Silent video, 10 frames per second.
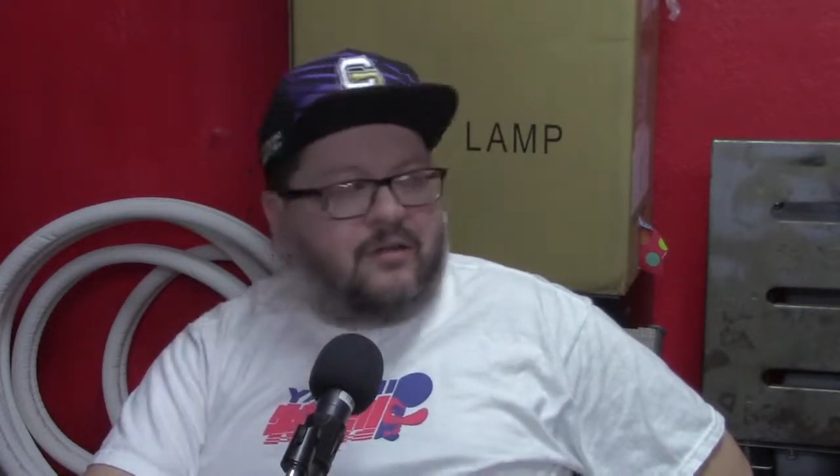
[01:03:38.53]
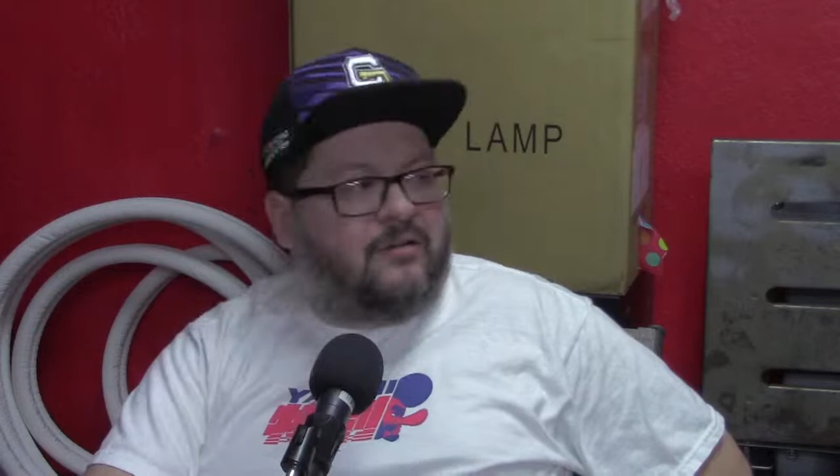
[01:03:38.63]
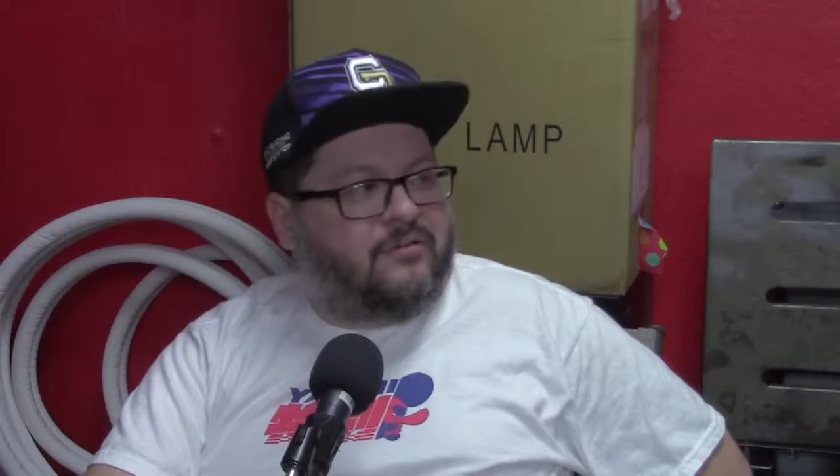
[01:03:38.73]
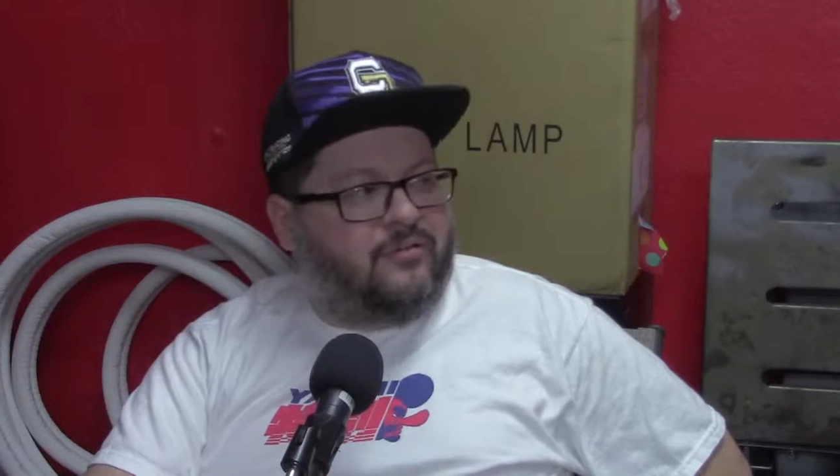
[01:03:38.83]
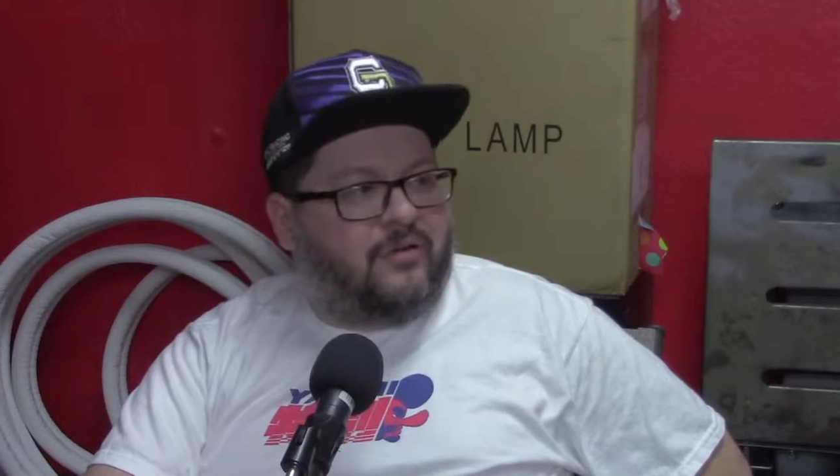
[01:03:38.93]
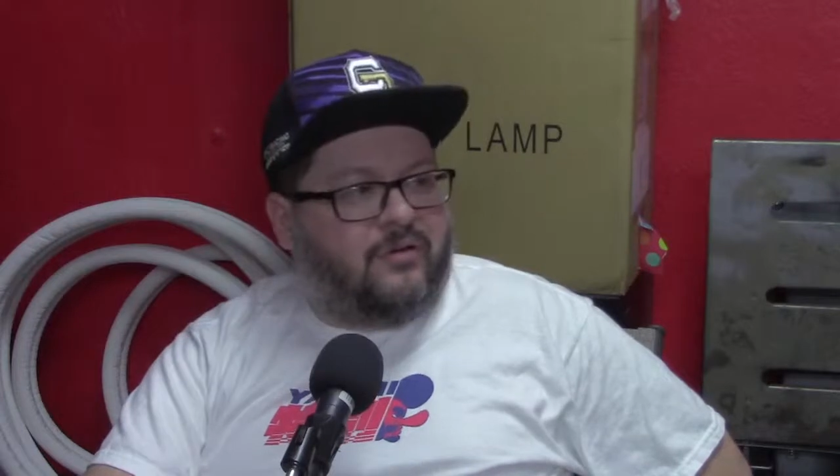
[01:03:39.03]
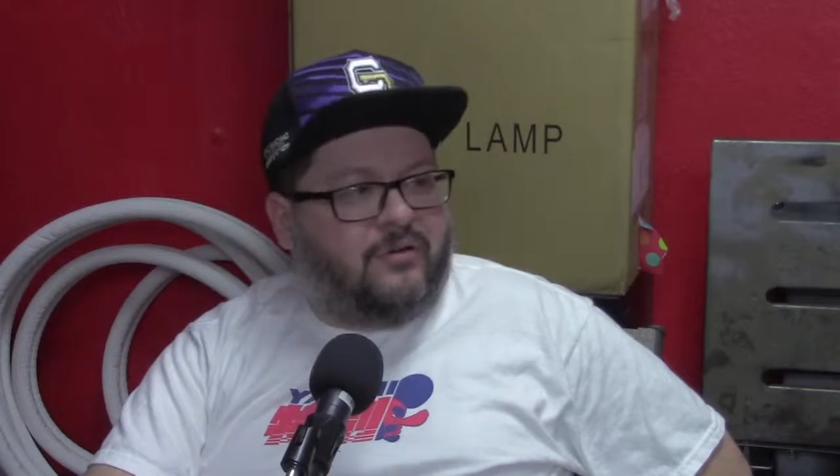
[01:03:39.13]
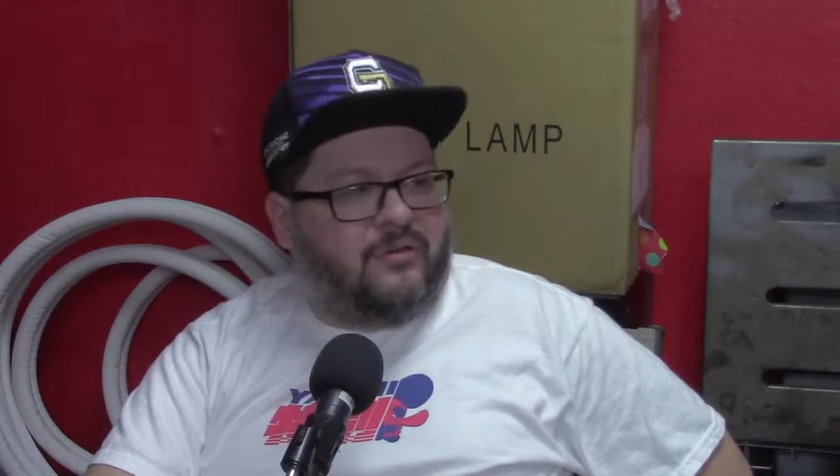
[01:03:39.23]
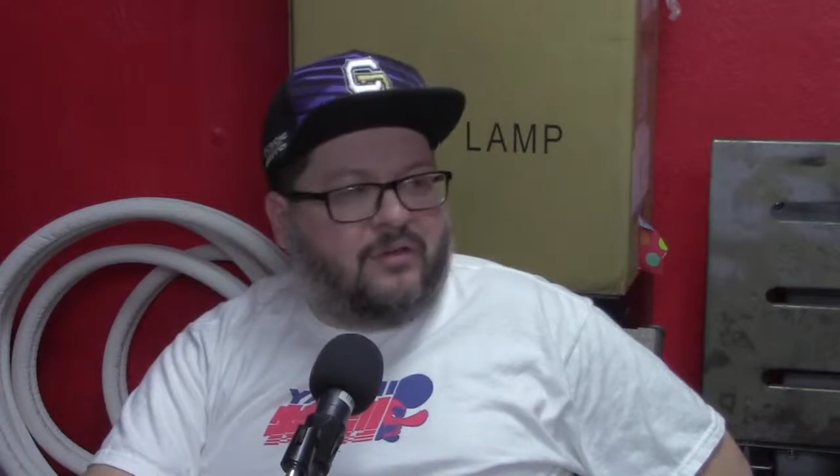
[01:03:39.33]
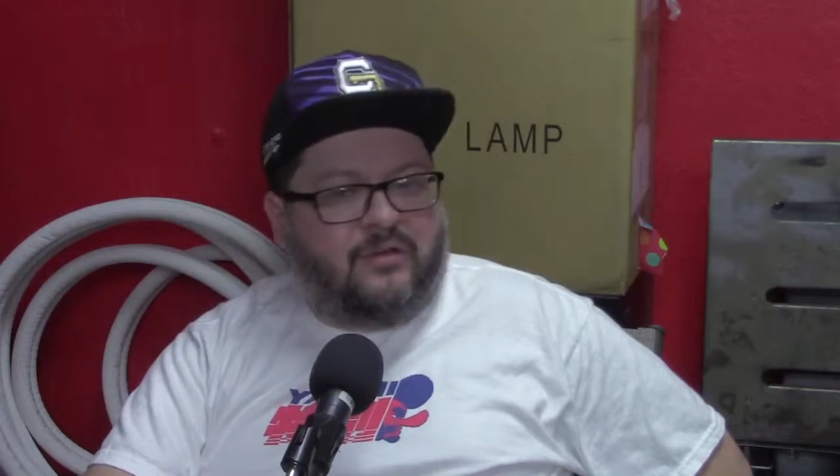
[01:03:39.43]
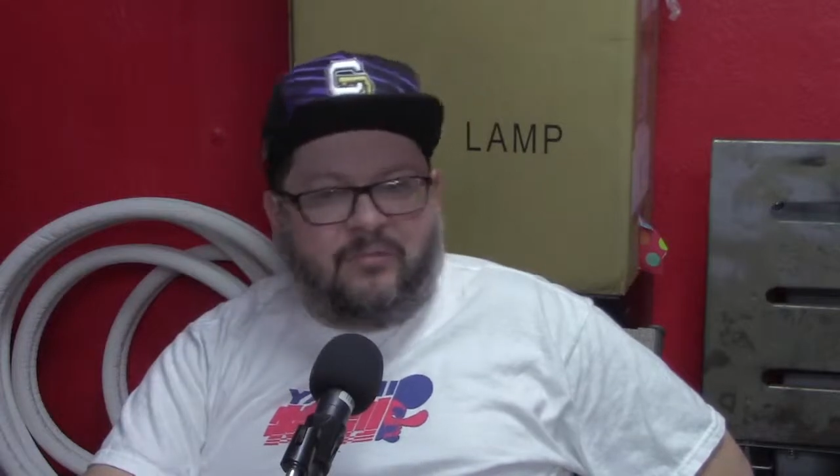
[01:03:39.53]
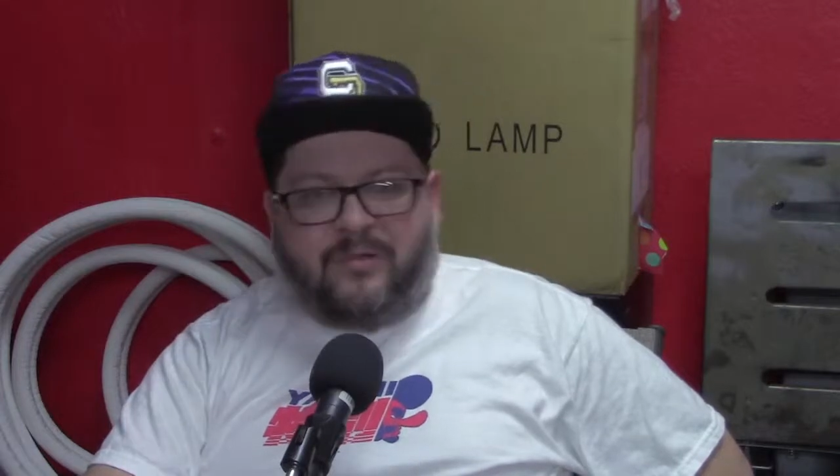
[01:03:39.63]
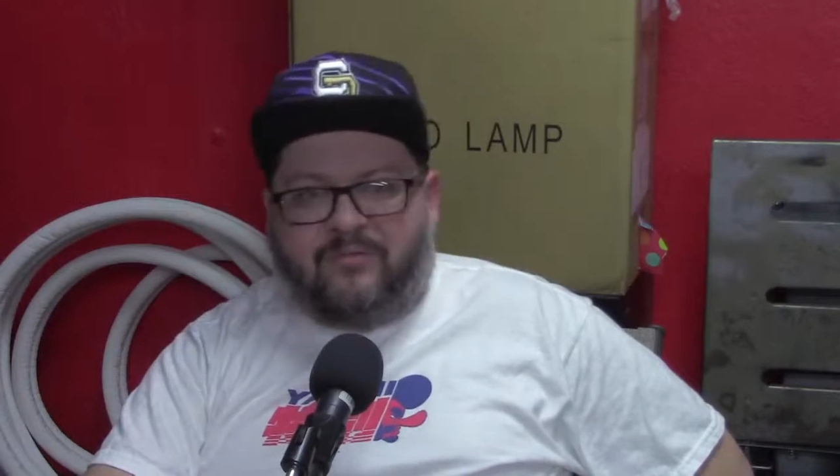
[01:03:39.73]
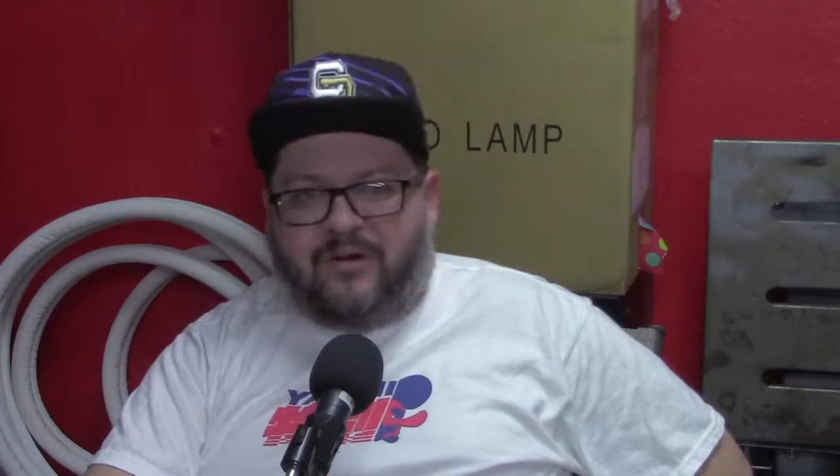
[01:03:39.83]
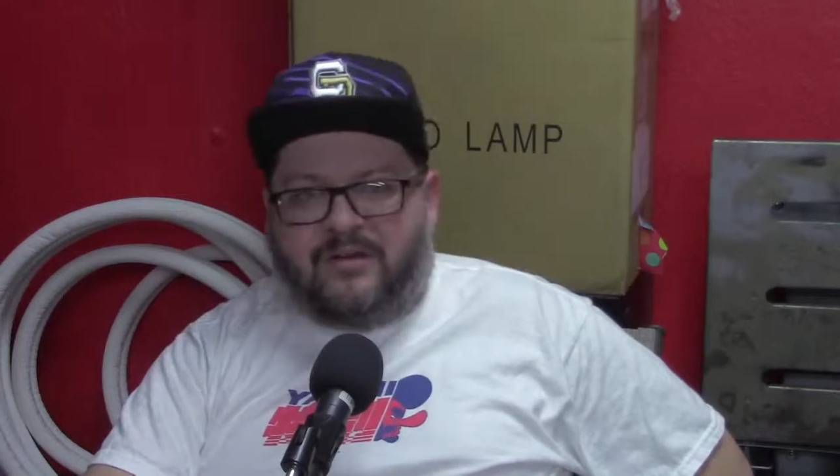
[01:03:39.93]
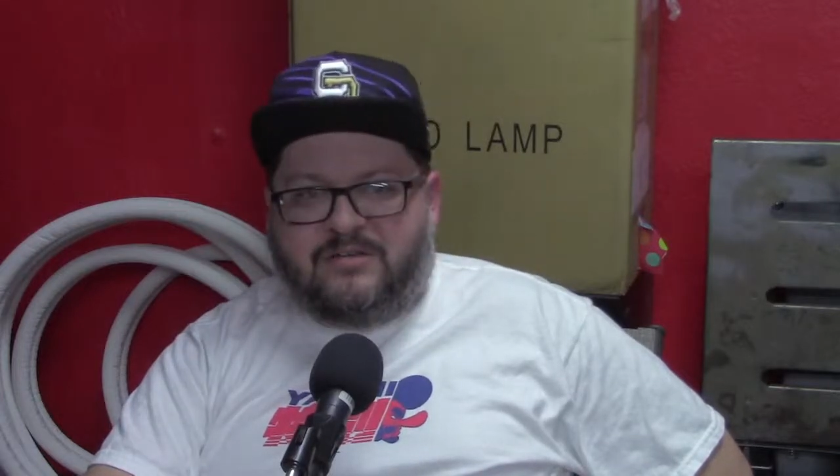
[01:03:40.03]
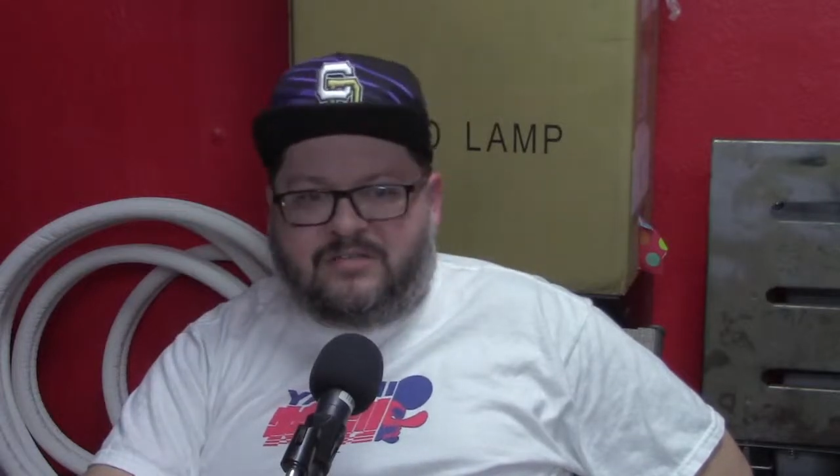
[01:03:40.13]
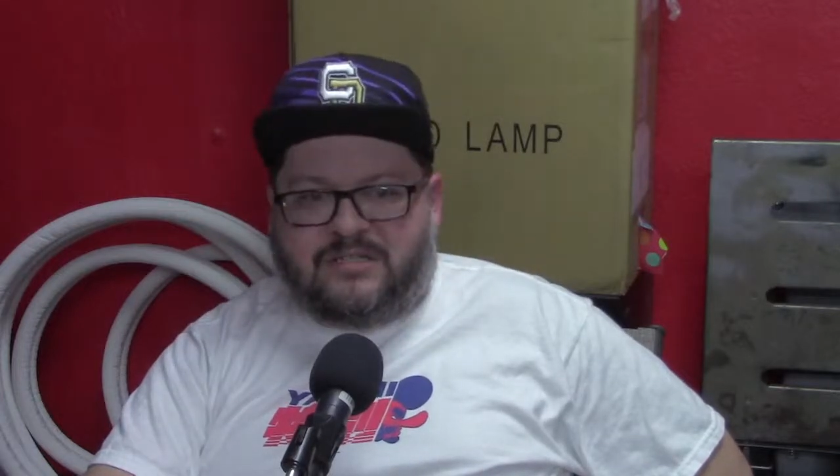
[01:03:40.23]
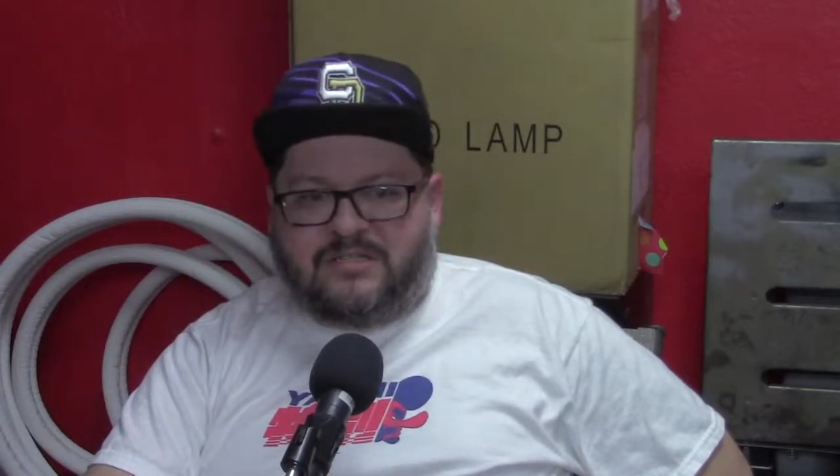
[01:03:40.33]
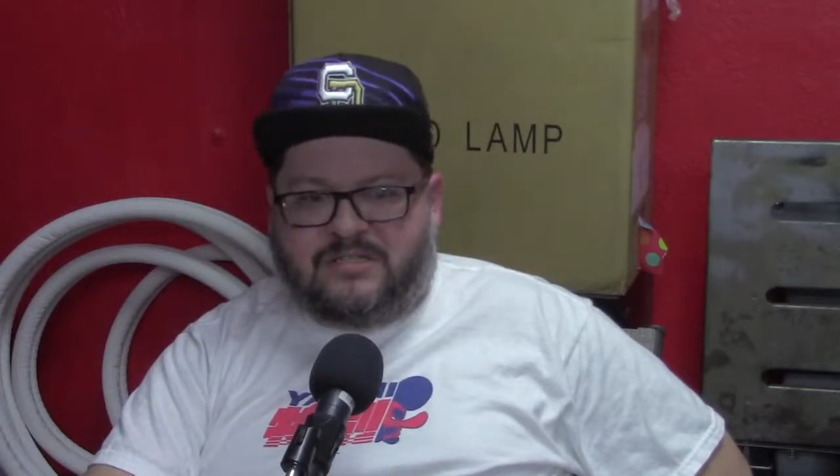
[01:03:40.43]
So it'll be very
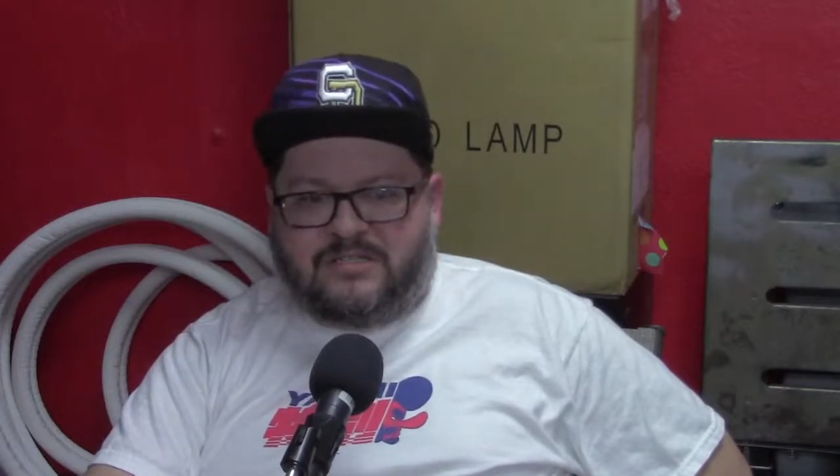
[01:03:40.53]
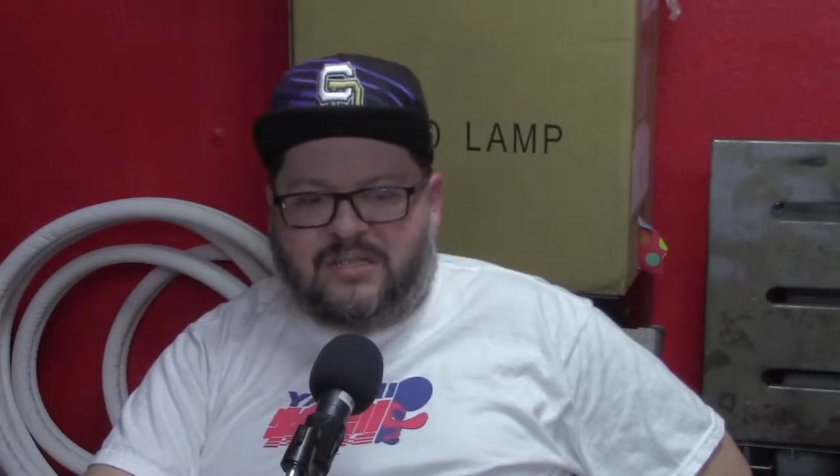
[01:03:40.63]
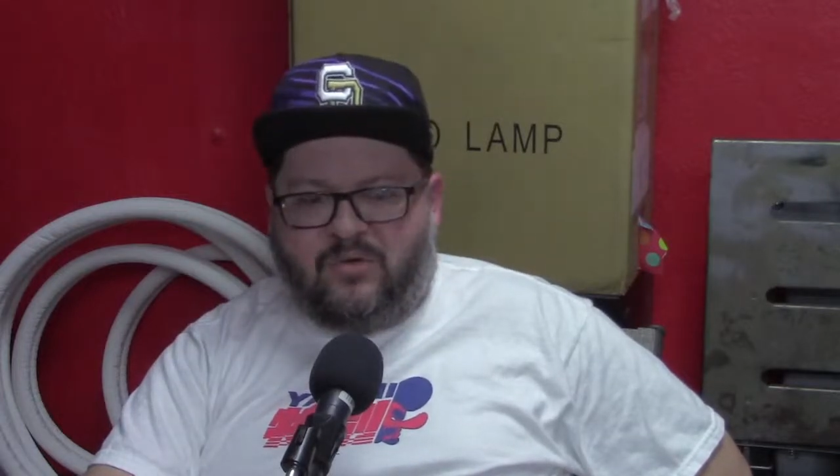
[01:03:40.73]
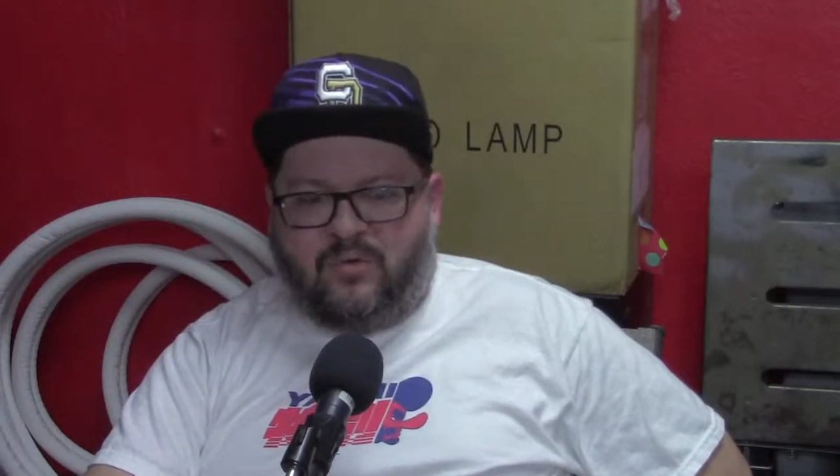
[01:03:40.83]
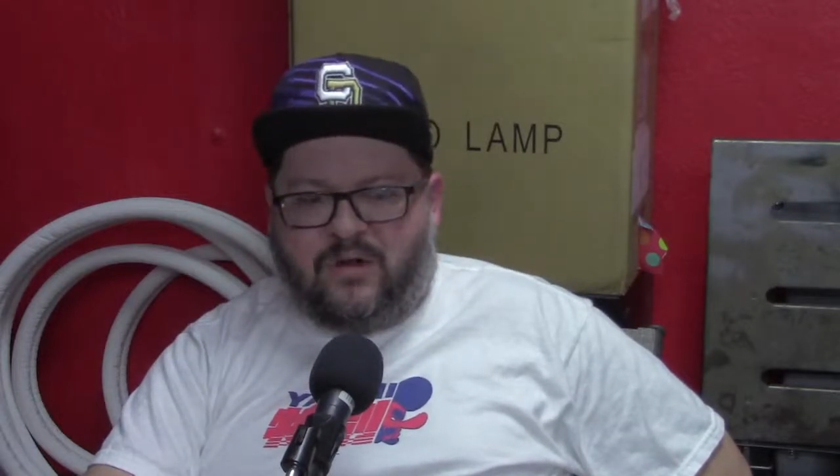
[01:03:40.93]
interesting to see what else